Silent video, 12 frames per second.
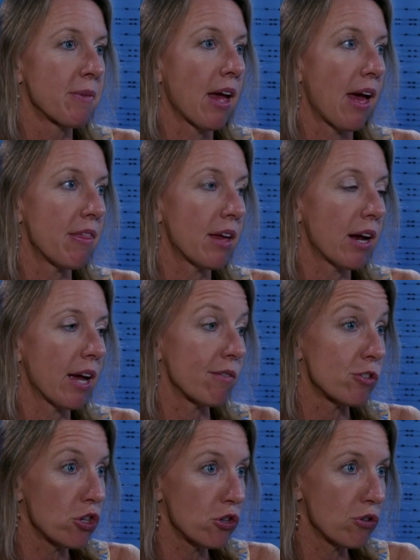And then I
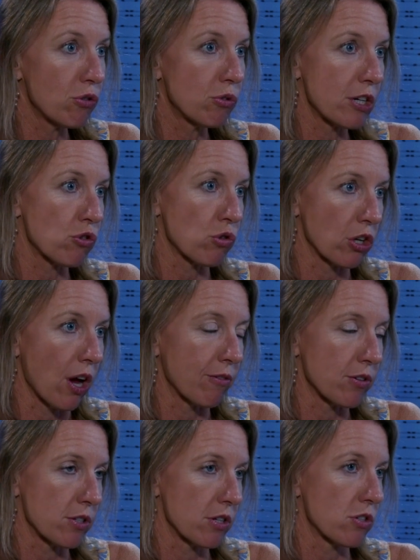have 2 district
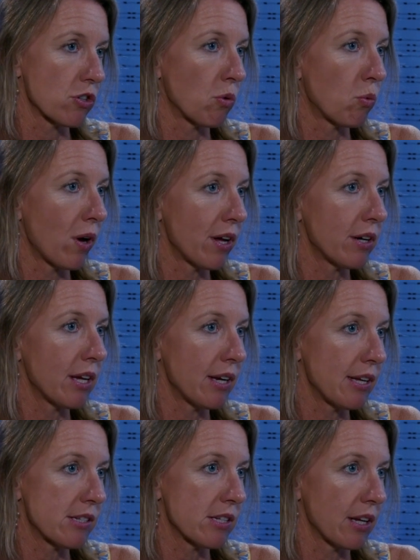offices. So one in
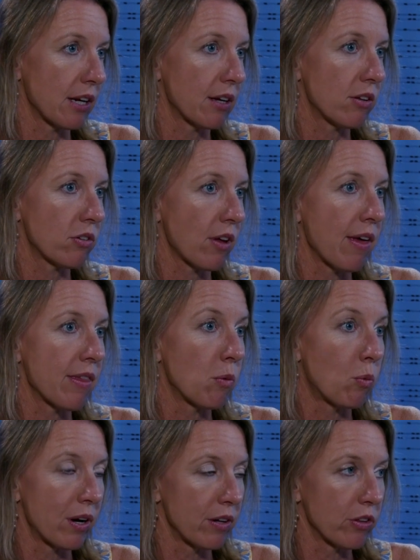Encinitas and
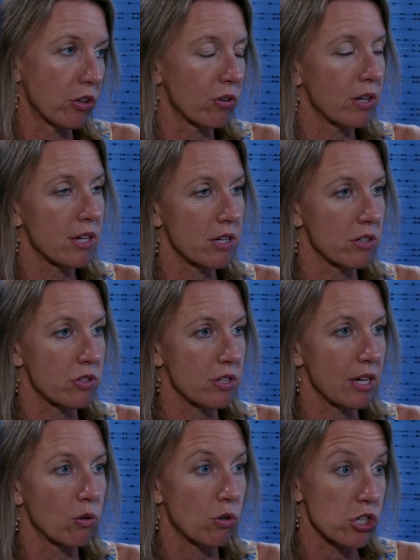then one in Laguna Hills
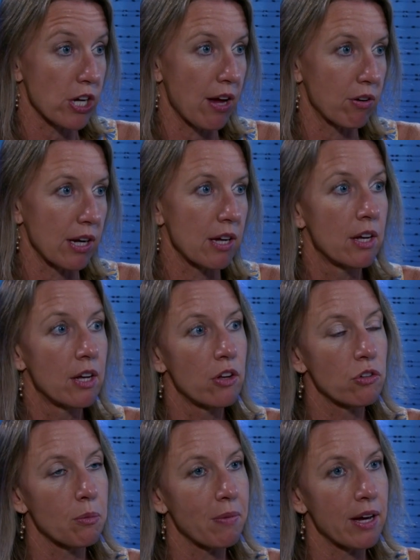in Orange County.
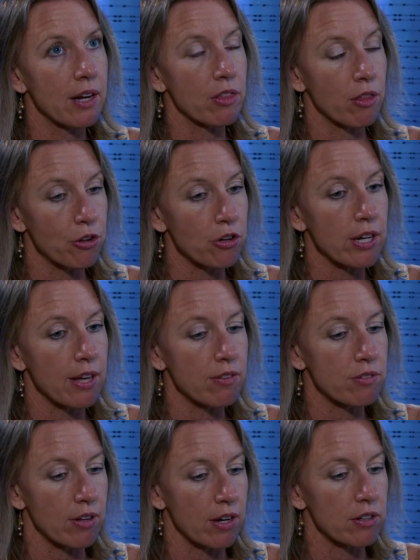So the 38th
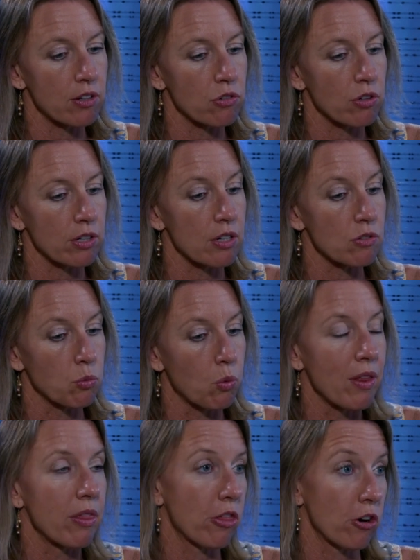Senate District is
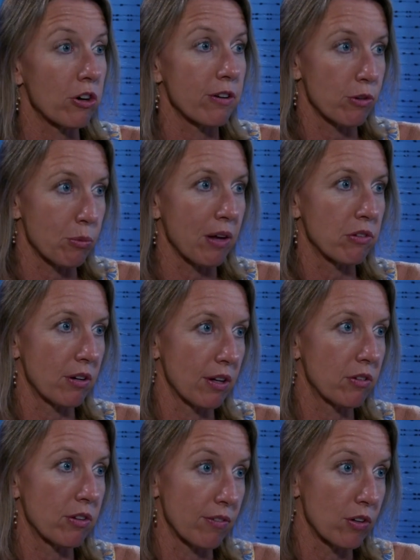1/3 of the
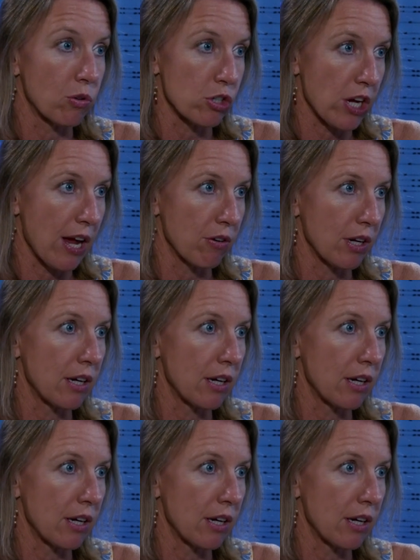residents live in Orange County.